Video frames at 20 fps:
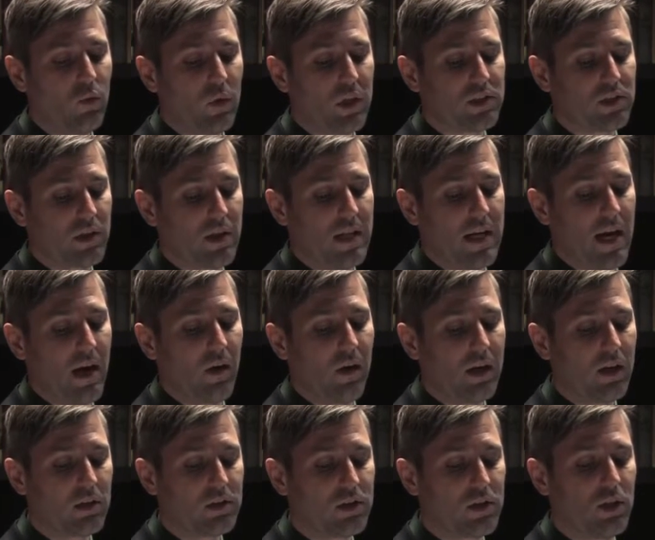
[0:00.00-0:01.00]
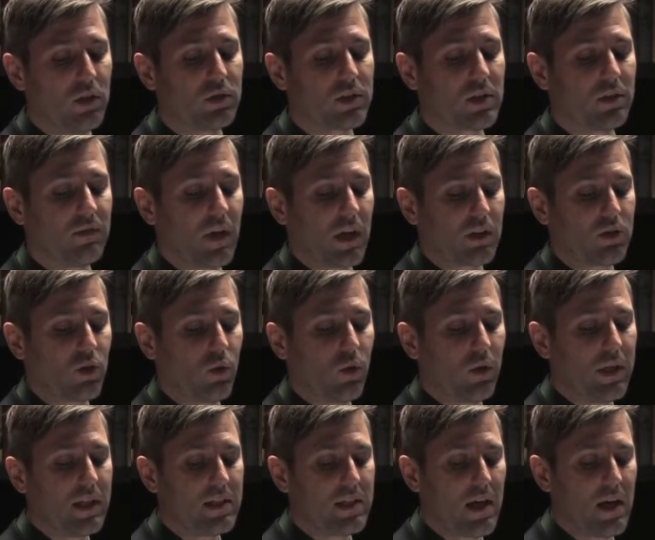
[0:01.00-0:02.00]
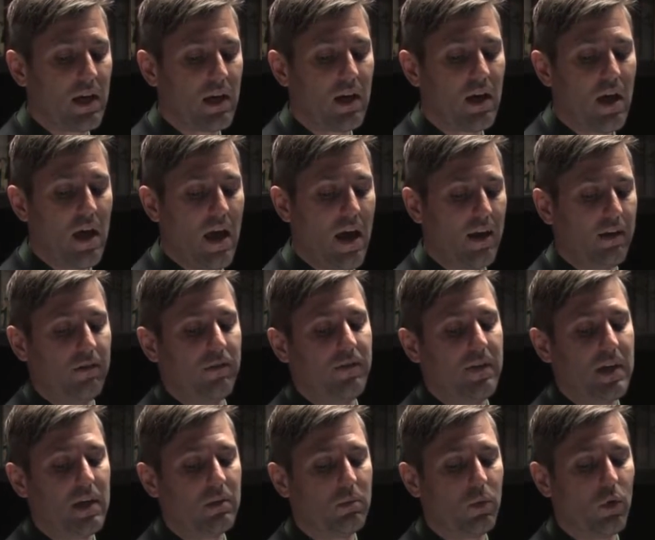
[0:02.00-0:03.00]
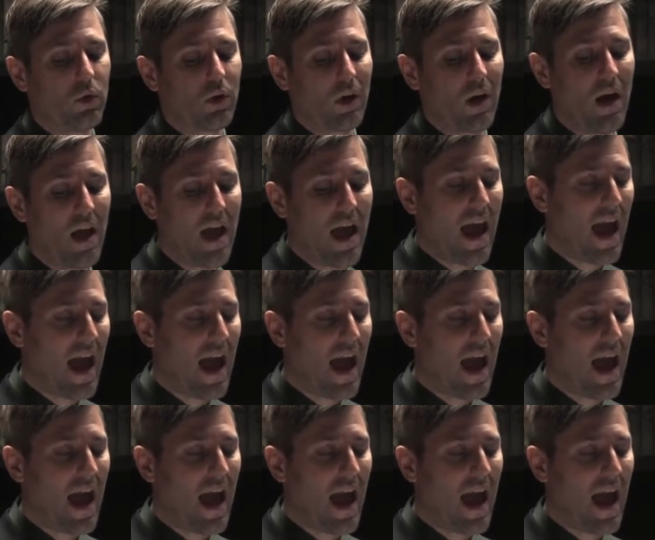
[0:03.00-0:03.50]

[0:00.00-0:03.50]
which the narrator's use of auctorité and fin amour